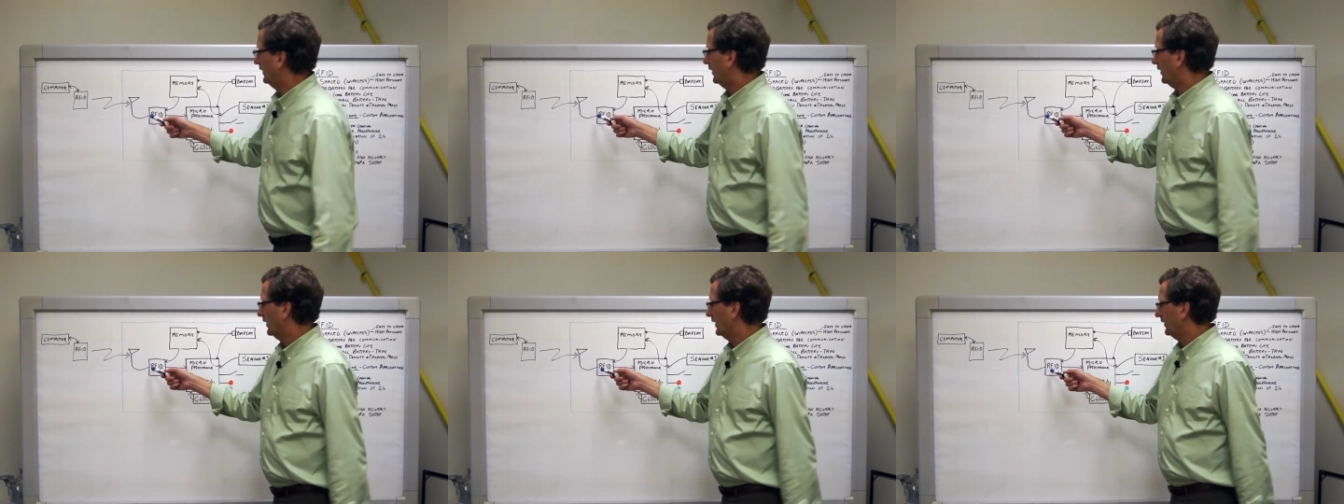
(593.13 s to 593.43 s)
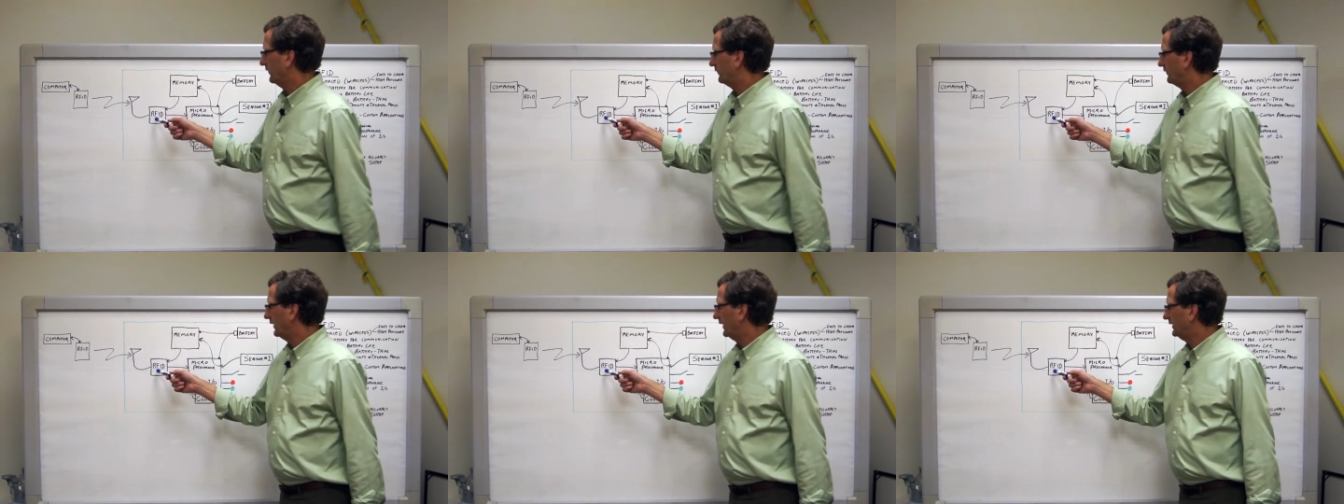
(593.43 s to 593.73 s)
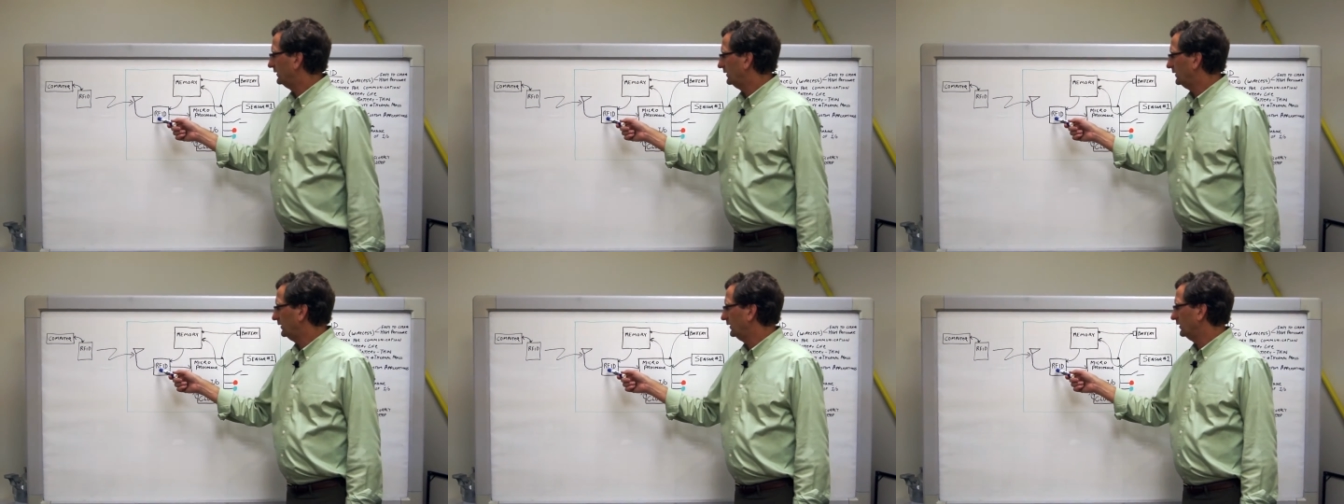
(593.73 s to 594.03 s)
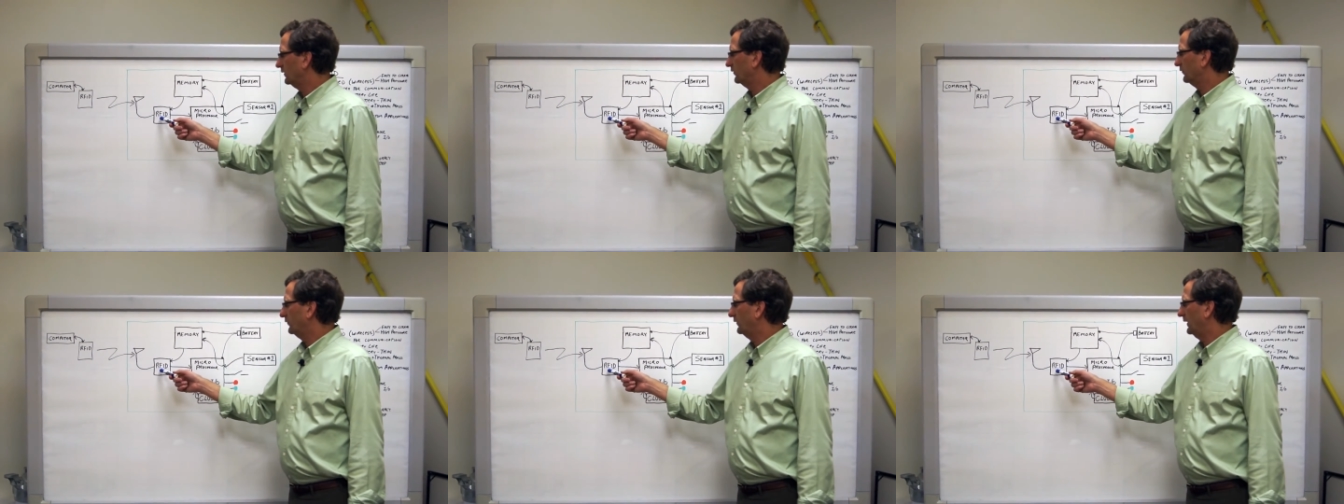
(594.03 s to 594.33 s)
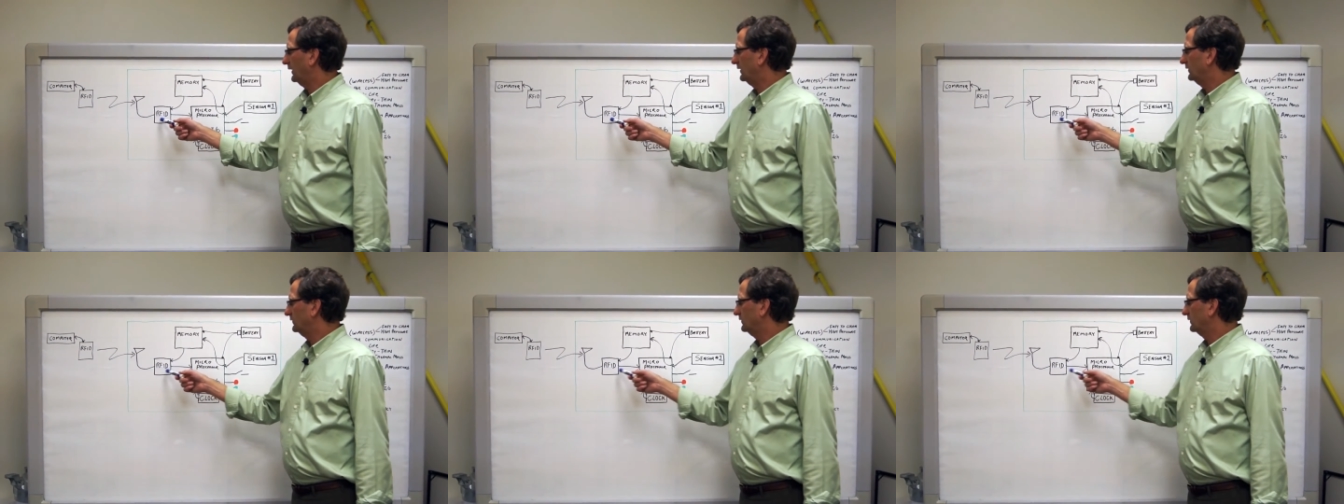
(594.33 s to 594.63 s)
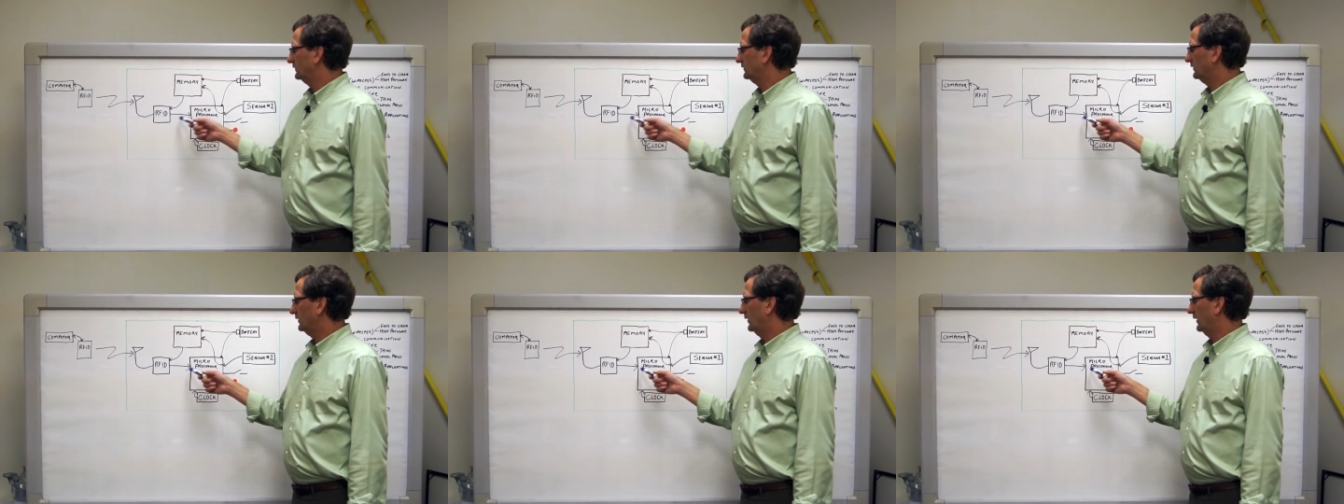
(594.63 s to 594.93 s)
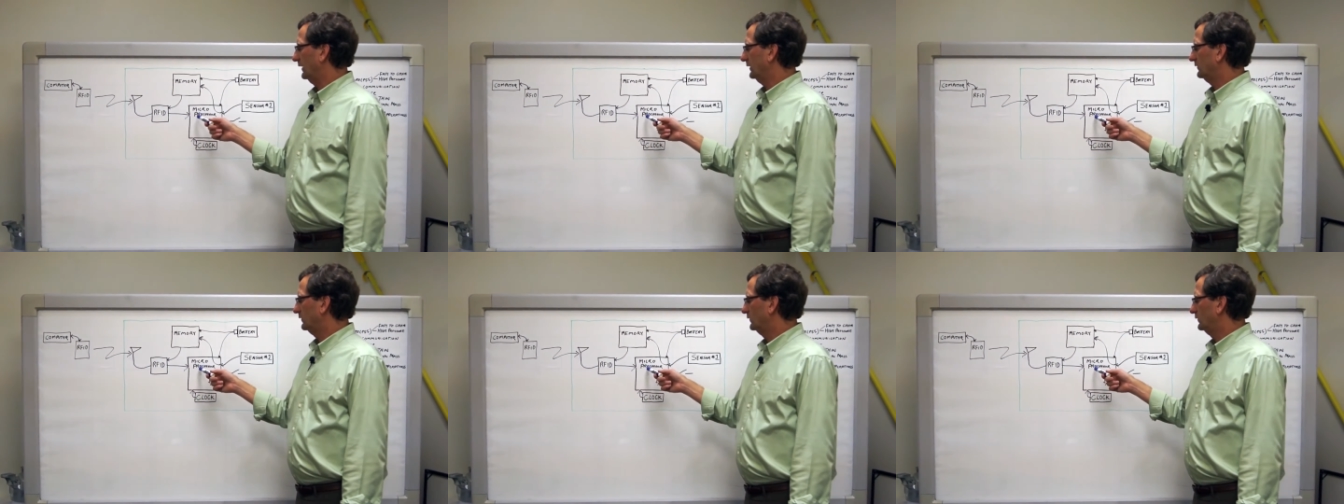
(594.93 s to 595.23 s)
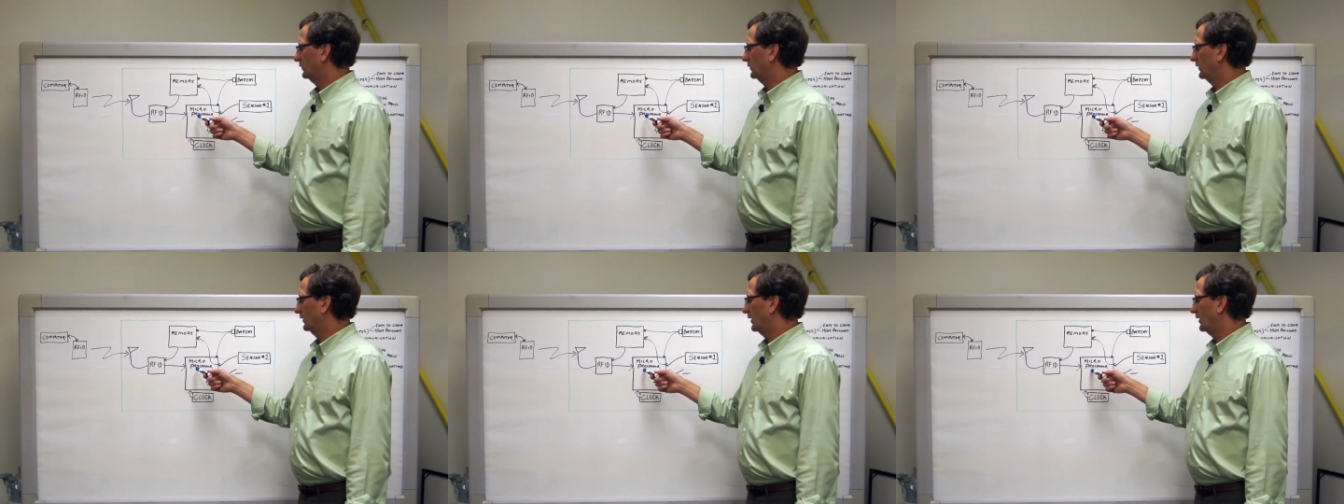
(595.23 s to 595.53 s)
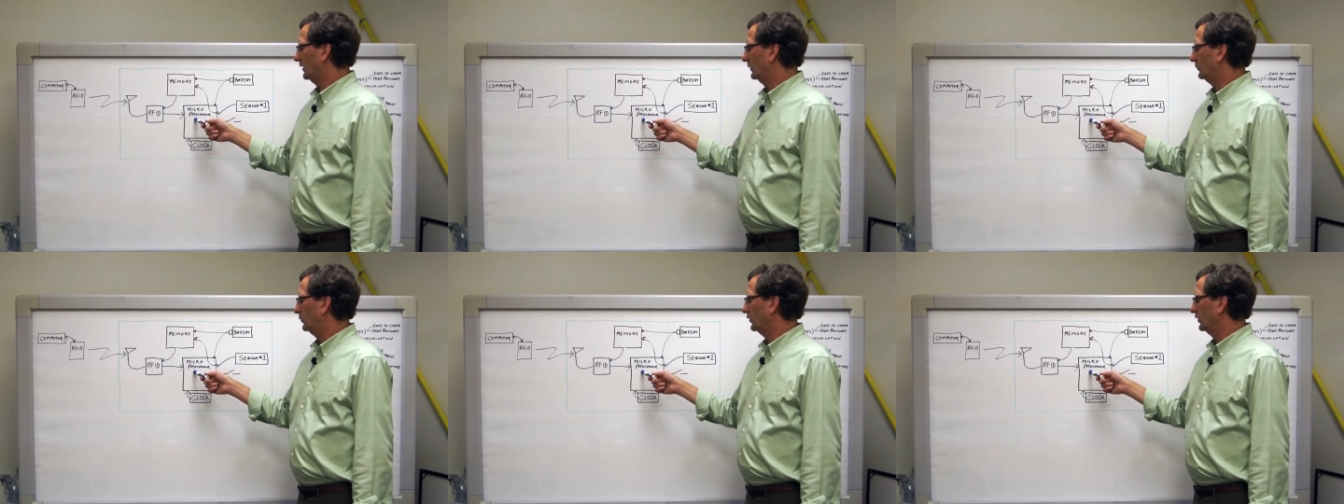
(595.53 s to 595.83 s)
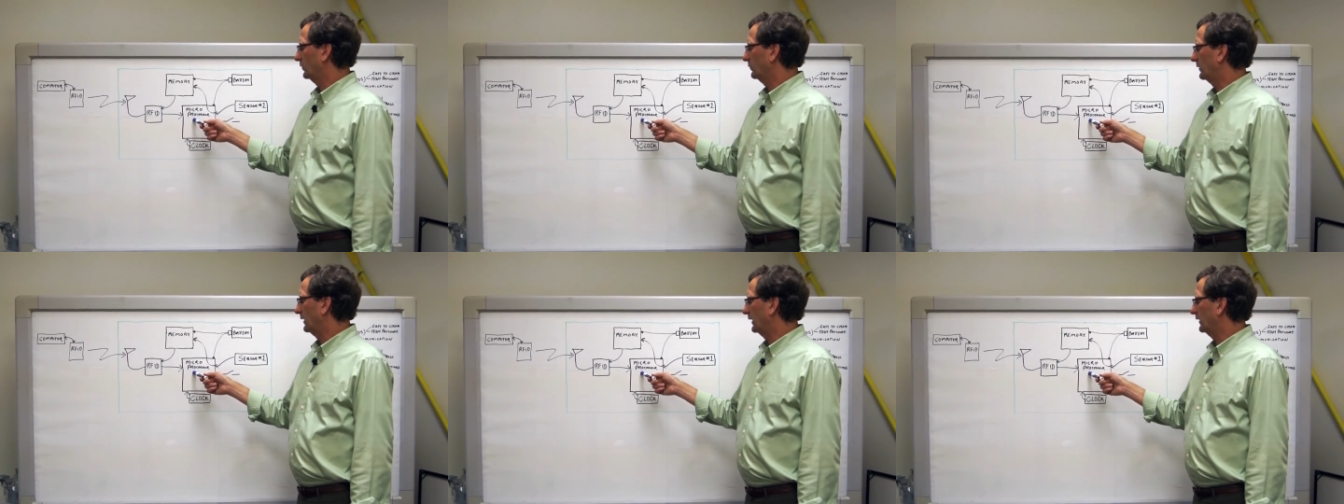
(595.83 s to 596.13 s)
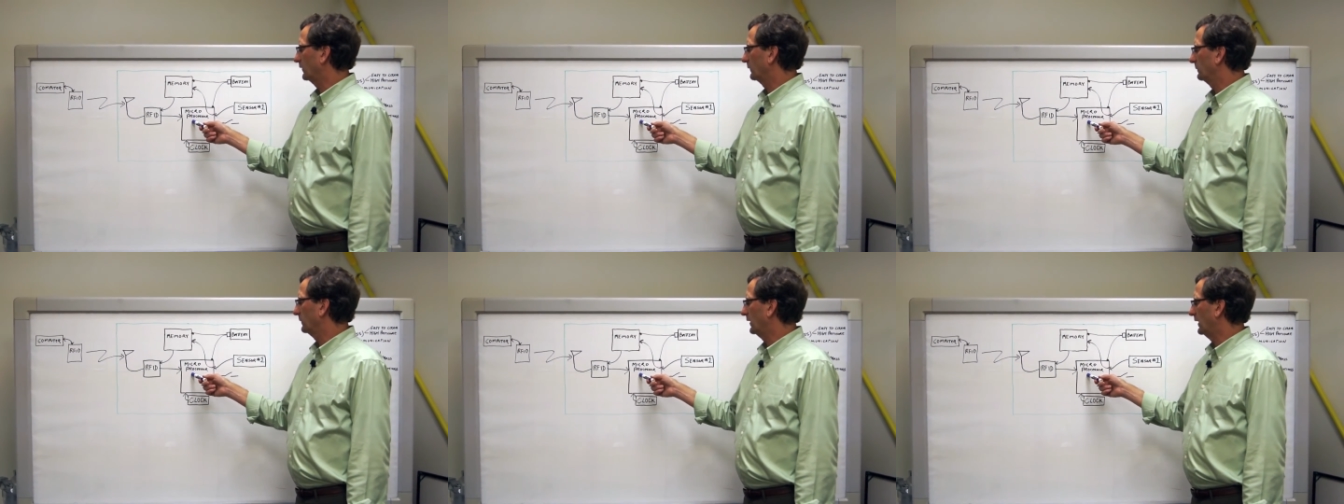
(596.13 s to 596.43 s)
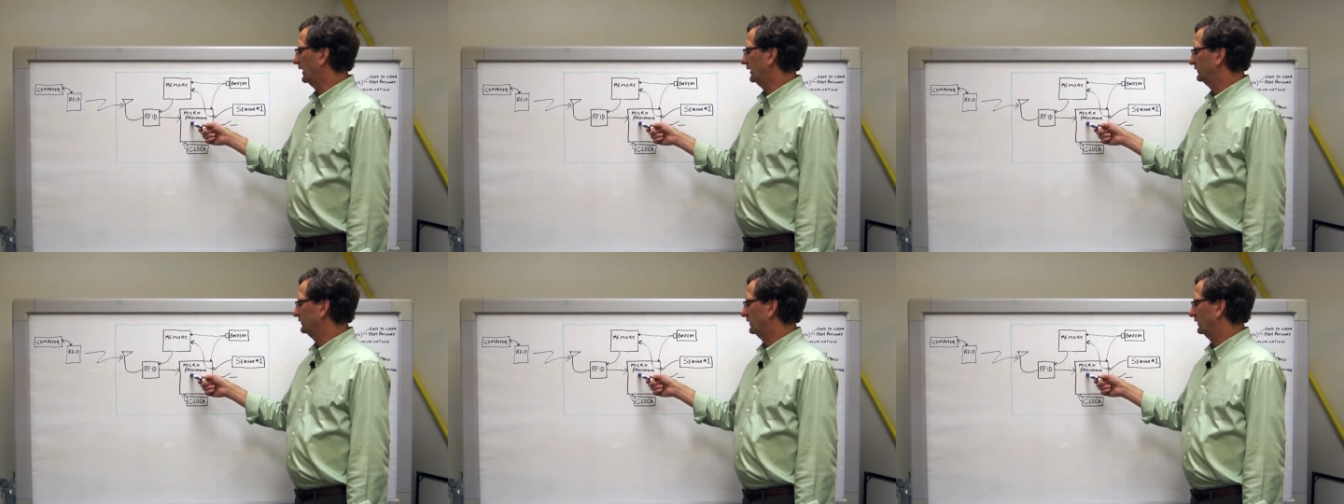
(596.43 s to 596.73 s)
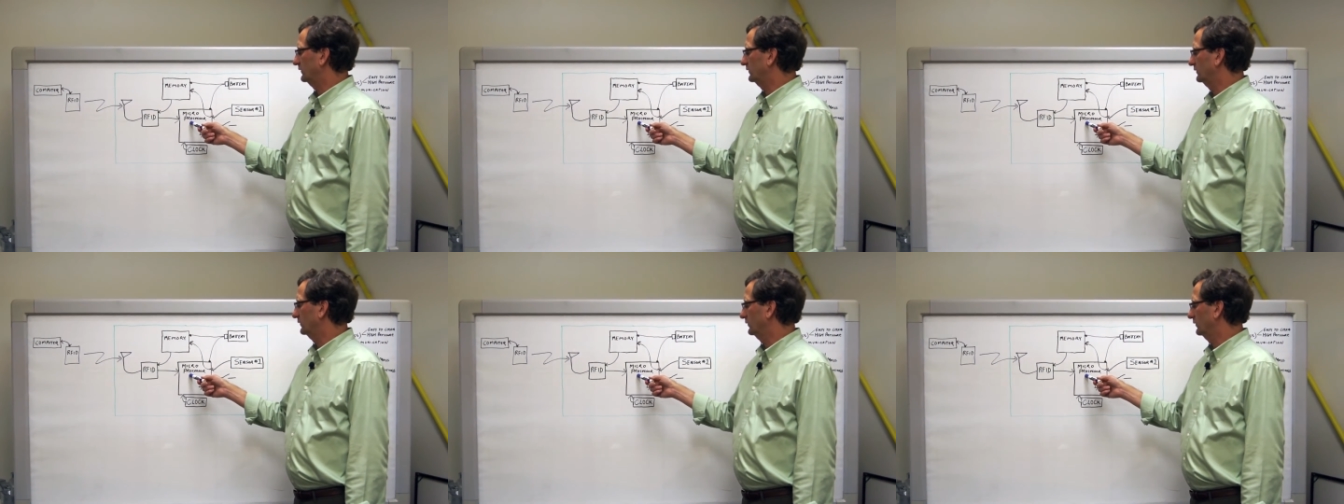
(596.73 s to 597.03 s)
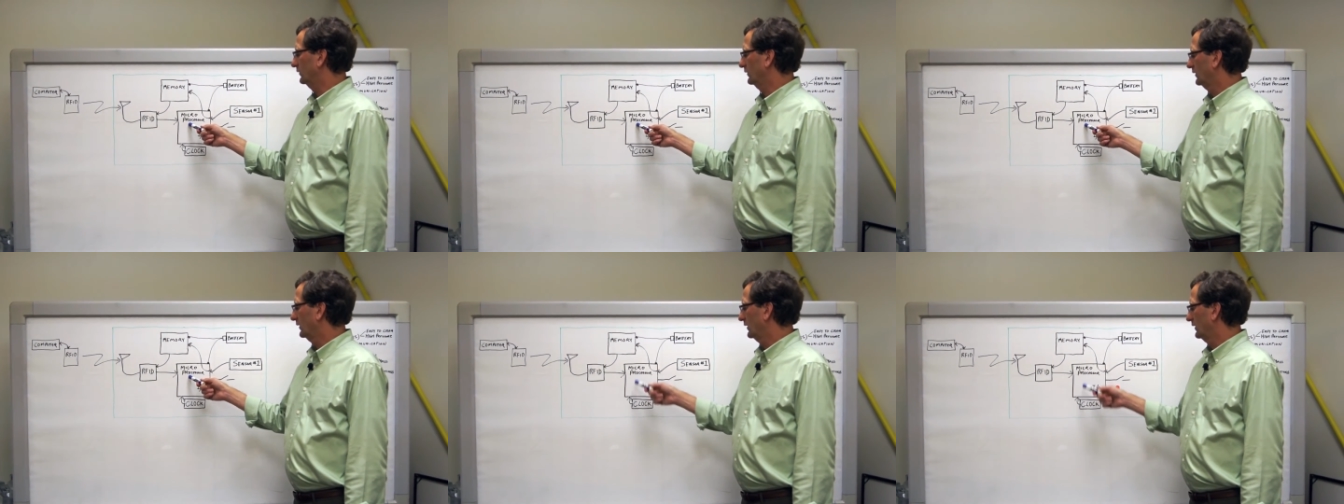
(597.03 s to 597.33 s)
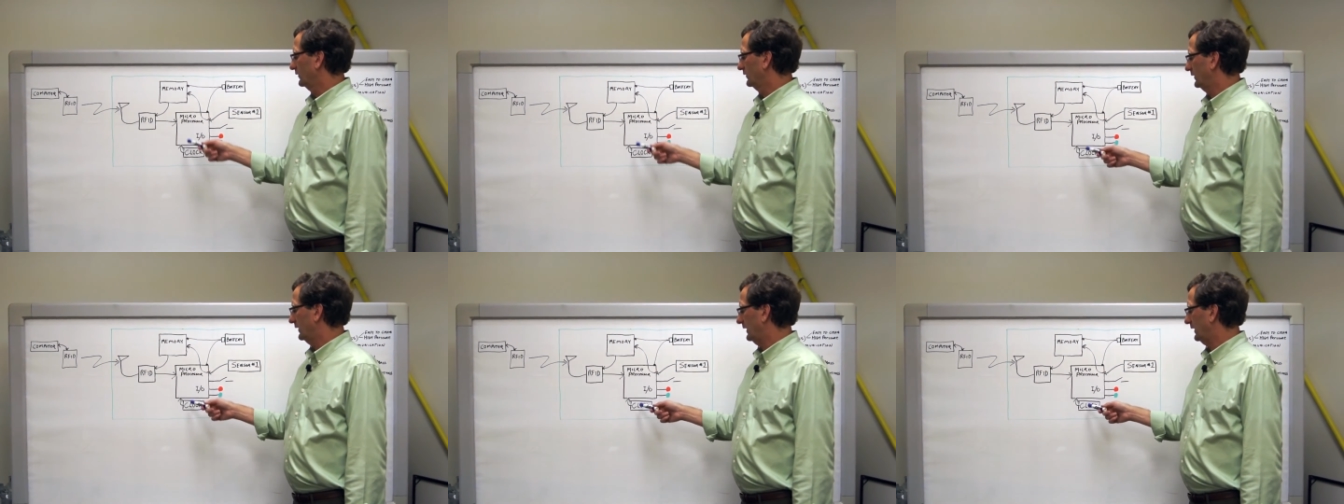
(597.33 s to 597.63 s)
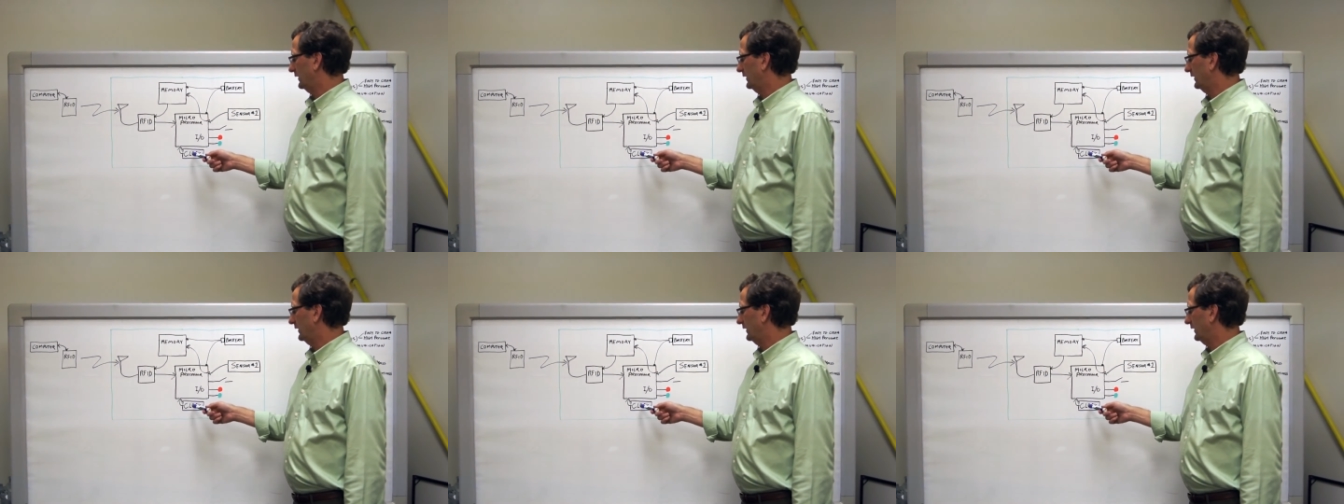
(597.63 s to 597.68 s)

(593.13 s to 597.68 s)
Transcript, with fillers: R F I D interface is connected to an onboard microprocessor that